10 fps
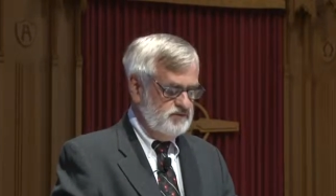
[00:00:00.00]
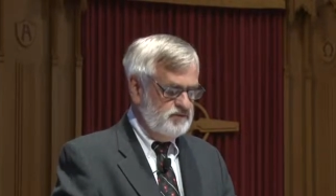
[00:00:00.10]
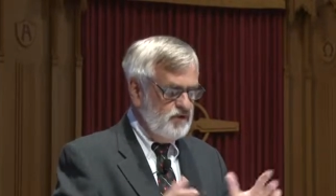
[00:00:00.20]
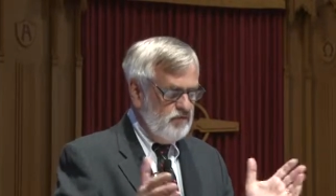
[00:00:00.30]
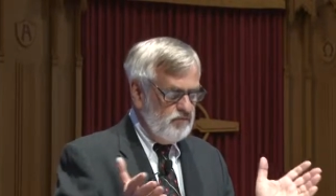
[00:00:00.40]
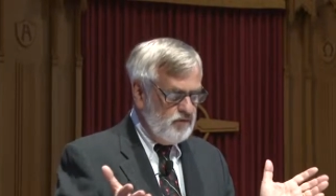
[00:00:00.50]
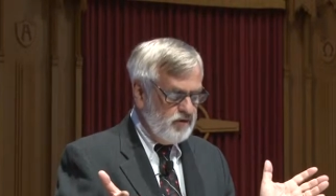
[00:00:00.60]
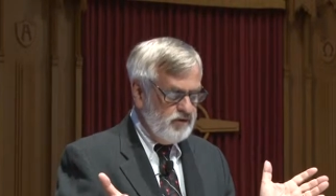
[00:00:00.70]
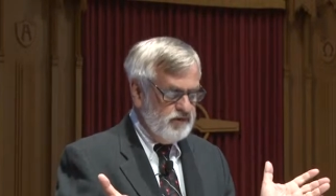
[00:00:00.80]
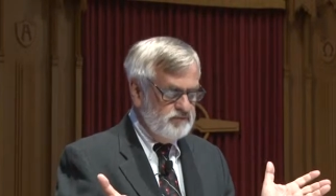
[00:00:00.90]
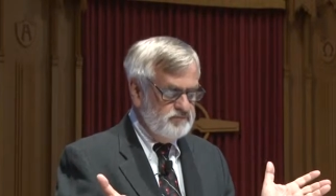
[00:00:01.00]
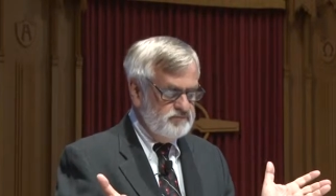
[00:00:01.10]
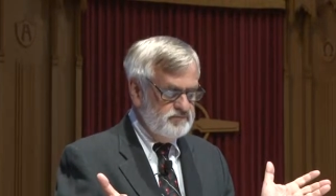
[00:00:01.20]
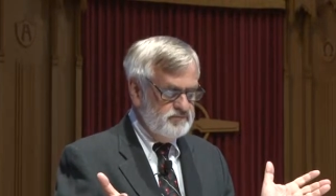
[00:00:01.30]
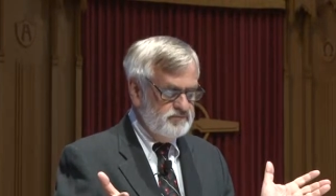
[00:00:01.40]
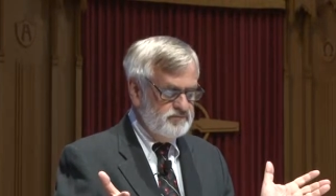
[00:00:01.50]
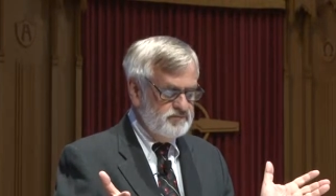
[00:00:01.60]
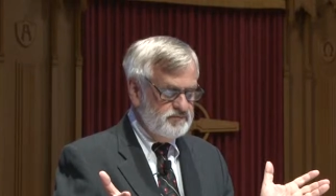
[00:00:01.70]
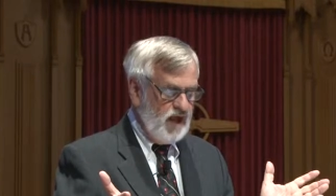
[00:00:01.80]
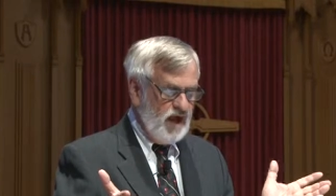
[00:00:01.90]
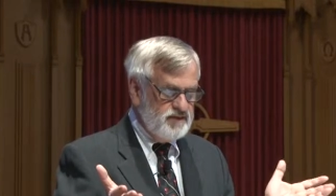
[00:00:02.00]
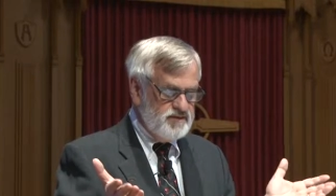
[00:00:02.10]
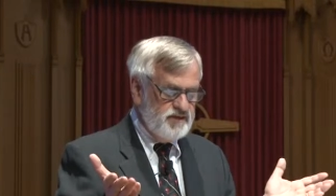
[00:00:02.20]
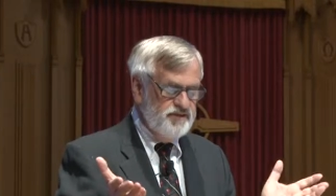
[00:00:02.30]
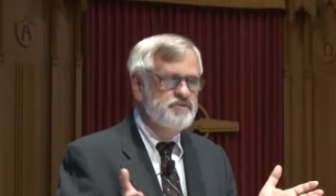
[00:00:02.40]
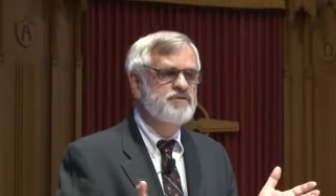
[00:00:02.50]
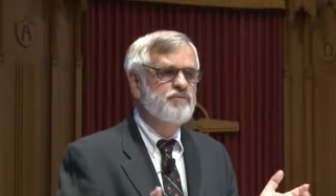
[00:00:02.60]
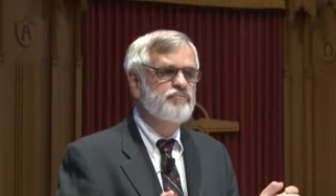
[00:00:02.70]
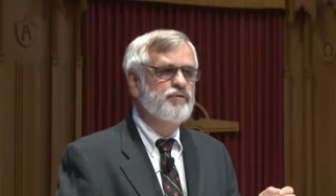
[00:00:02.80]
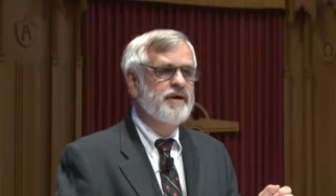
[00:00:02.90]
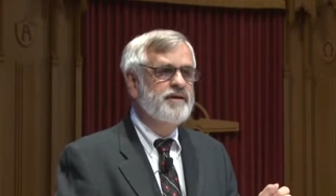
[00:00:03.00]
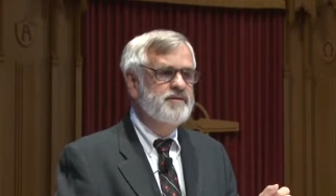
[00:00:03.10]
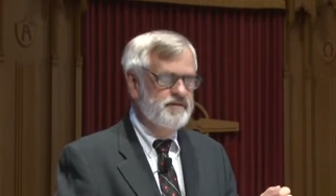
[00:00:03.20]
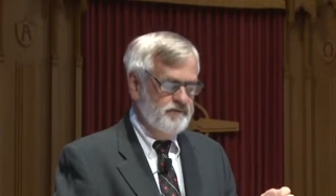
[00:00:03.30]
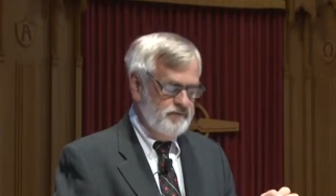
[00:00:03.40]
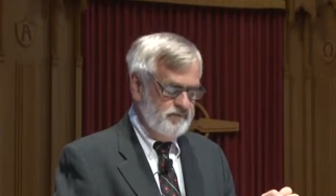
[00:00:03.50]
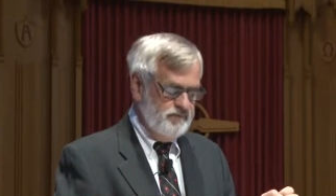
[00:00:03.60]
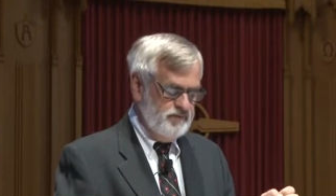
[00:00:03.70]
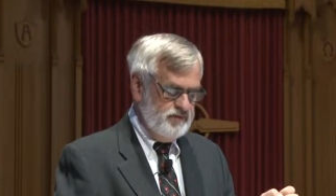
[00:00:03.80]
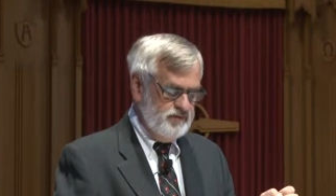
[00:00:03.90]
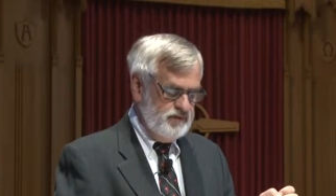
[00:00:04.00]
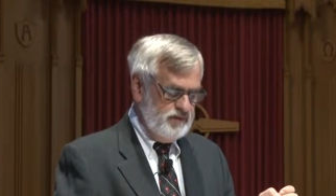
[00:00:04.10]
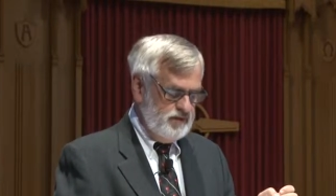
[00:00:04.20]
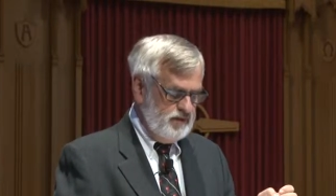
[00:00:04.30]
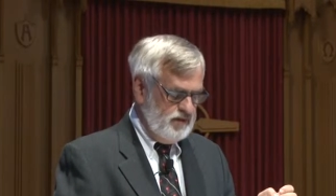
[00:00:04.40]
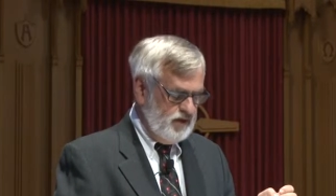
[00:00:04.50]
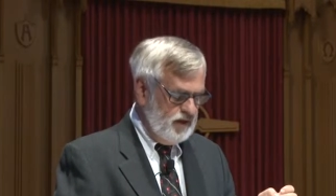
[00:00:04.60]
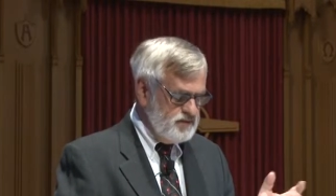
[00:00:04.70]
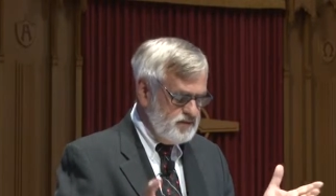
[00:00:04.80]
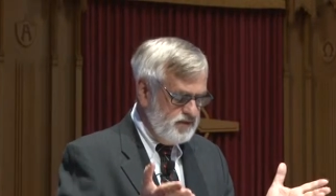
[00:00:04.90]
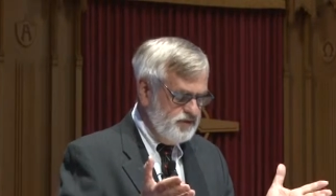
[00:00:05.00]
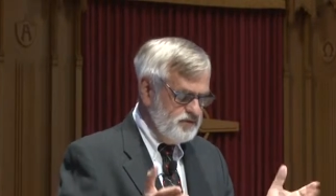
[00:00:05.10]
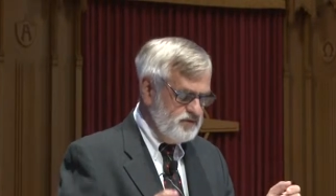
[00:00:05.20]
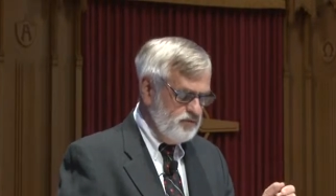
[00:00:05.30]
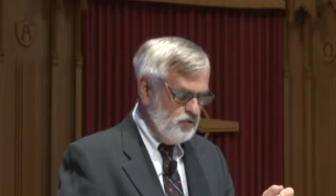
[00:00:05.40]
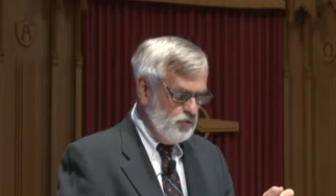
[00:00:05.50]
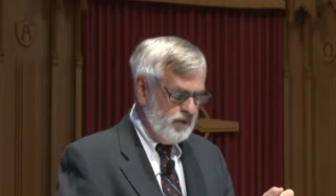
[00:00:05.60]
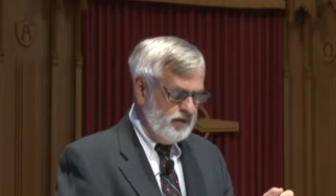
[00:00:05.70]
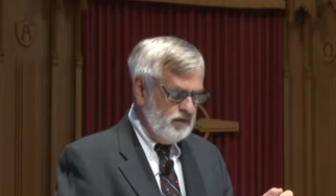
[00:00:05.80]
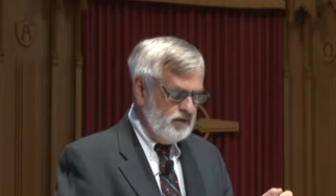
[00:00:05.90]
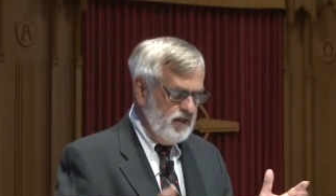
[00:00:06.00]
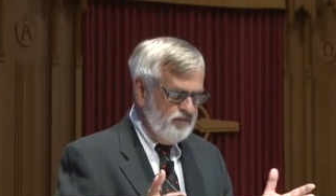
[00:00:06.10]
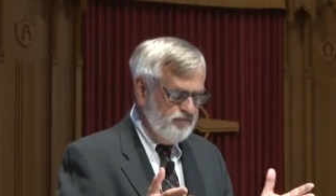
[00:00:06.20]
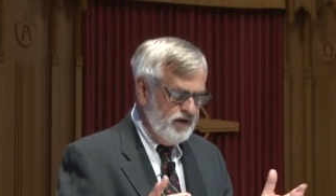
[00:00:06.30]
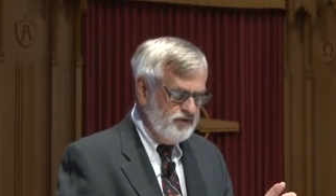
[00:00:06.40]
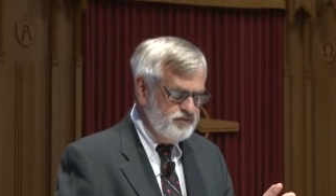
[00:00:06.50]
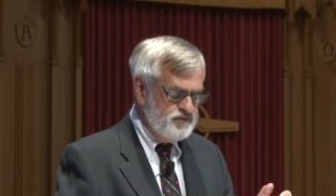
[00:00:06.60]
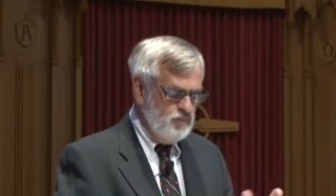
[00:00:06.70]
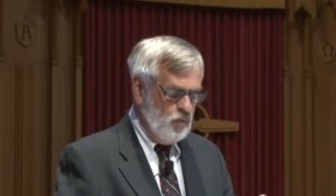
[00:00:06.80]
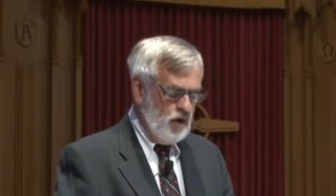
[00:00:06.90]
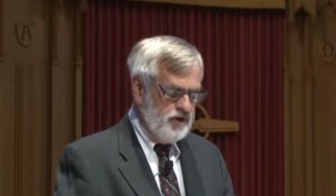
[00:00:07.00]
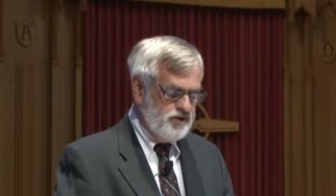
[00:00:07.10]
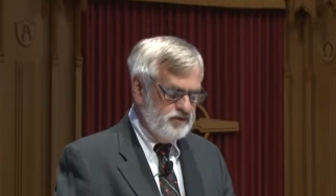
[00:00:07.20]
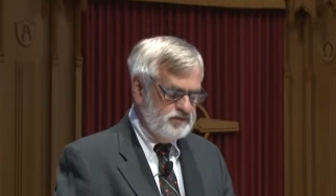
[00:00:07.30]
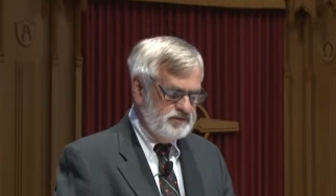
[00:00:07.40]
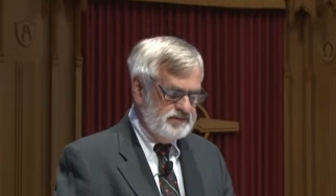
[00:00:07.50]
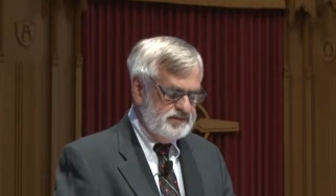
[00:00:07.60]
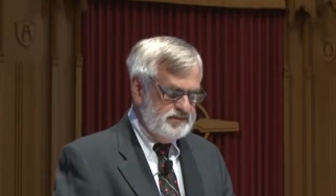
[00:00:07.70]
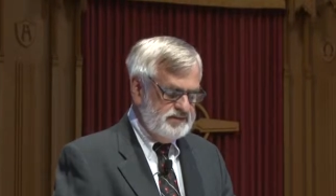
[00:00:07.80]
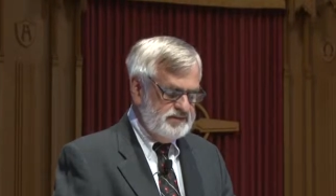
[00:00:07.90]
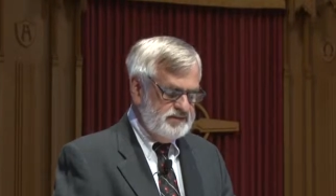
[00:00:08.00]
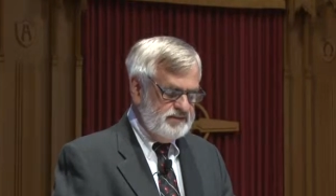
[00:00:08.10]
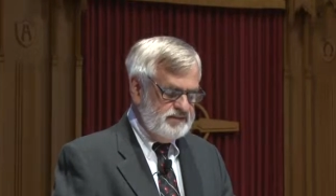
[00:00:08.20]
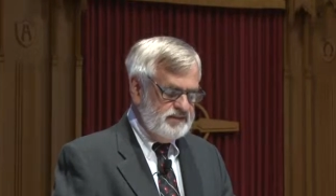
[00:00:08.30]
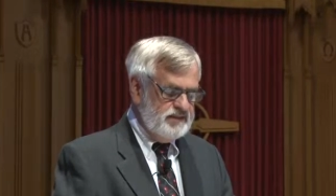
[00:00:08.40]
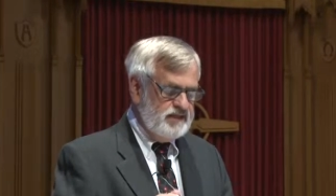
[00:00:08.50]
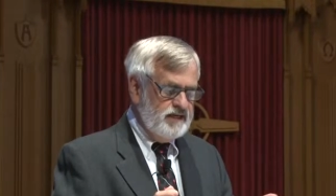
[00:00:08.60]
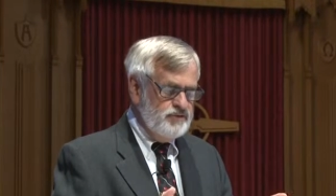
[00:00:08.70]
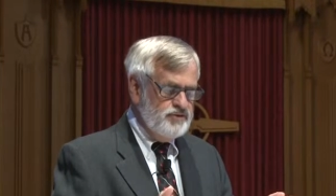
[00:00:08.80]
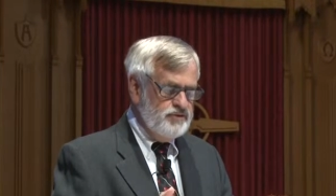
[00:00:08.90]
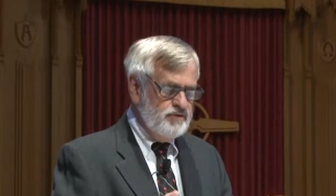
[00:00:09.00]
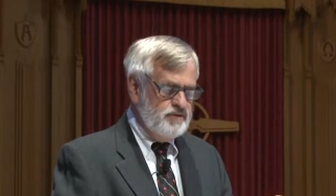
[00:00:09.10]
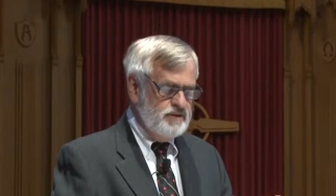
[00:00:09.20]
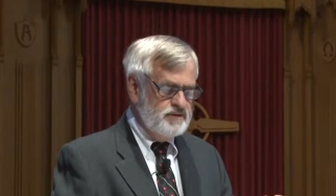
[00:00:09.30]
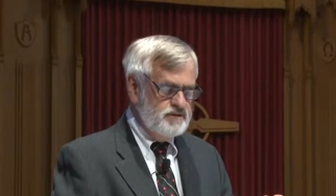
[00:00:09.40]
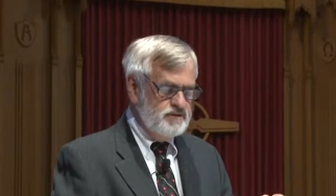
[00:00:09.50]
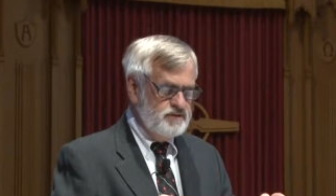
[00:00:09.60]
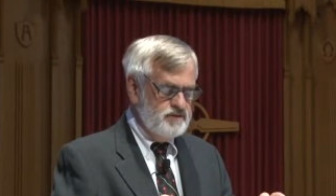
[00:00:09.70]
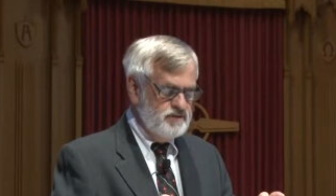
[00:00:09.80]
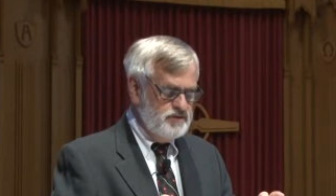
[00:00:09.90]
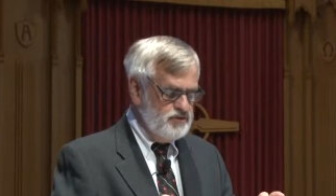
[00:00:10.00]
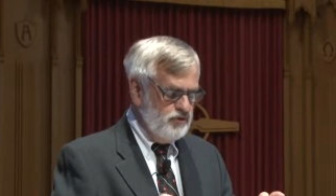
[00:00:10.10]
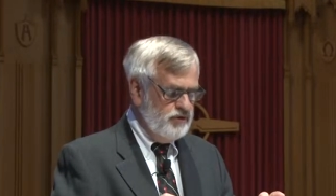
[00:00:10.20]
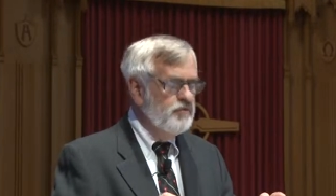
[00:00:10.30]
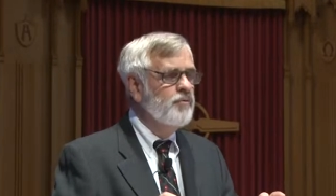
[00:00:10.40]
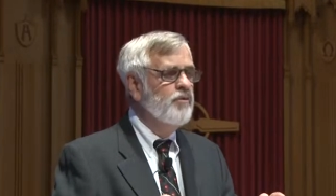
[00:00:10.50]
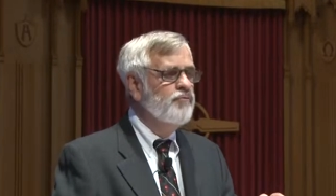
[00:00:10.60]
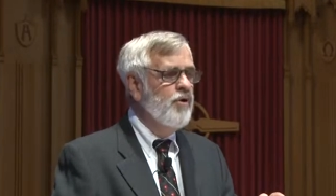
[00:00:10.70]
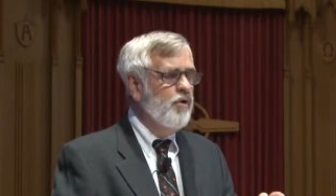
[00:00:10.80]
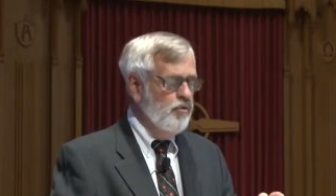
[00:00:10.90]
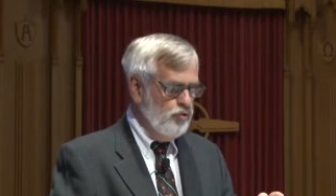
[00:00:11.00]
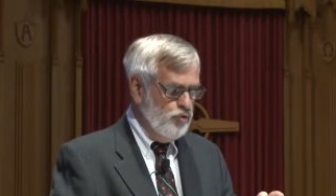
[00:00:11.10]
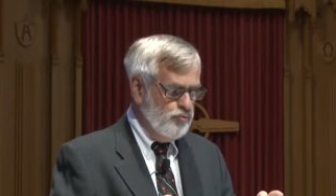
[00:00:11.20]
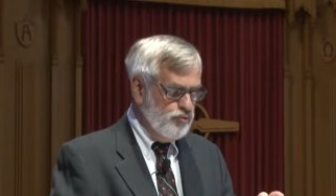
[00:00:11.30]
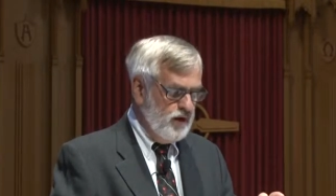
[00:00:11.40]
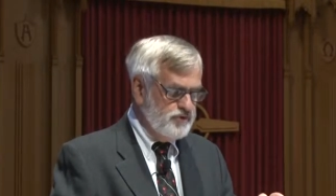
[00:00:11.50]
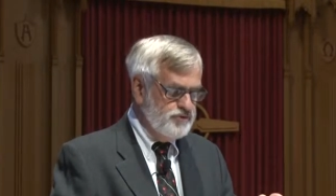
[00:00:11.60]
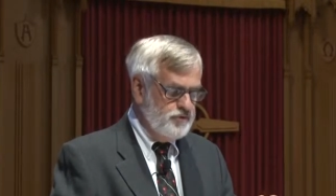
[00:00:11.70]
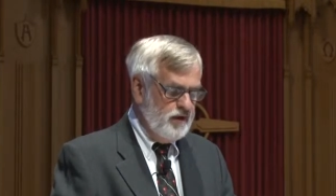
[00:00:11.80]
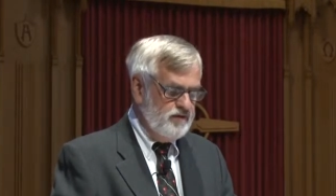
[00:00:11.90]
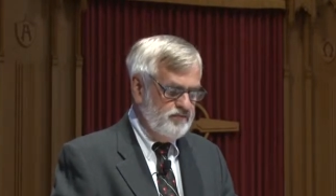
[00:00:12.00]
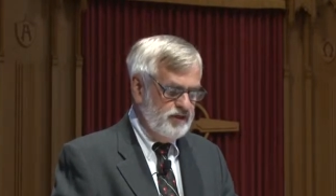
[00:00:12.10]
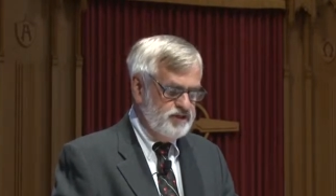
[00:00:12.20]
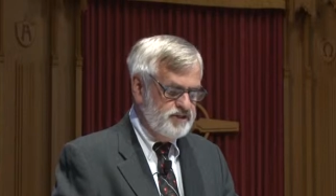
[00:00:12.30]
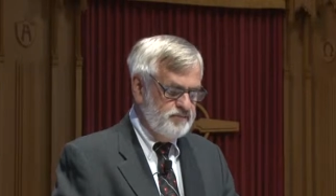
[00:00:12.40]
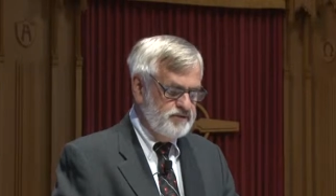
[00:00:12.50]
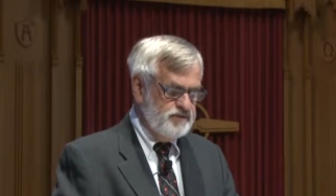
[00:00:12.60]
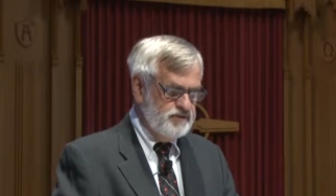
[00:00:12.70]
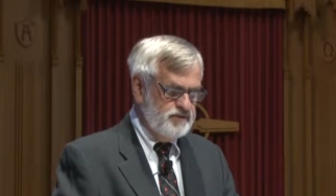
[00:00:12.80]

Don't worry. I'll send you some bread. I'll send you some quail. I'll find you some water. And I do this so you will know who brought you out of Egypt,